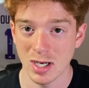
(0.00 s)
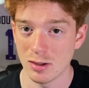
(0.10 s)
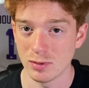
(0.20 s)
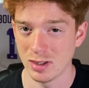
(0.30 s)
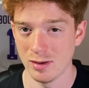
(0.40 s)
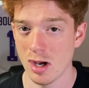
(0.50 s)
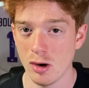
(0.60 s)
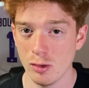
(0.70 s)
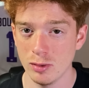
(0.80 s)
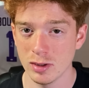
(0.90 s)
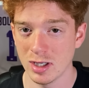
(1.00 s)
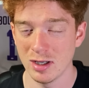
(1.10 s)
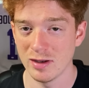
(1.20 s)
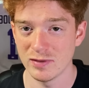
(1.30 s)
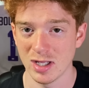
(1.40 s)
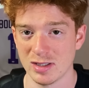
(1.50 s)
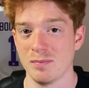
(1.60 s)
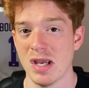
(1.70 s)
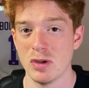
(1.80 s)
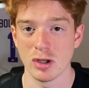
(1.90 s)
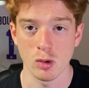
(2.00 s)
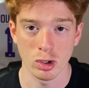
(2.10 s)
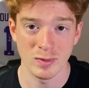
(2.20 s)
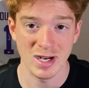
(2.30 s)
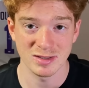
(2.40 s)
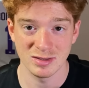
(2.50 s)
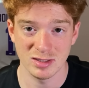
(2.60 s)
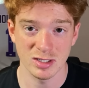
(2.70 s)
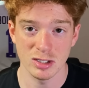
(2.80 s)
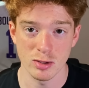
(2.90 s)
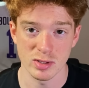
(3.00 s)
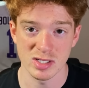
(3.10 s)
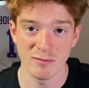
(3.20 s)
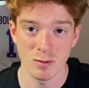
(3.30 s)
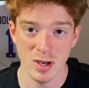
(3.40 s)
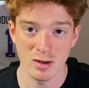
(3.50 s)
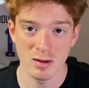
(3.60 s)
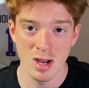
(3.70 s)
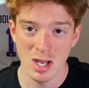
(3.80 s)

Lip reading: I don't really know if maybe the cornerbacks stick to your receiver better.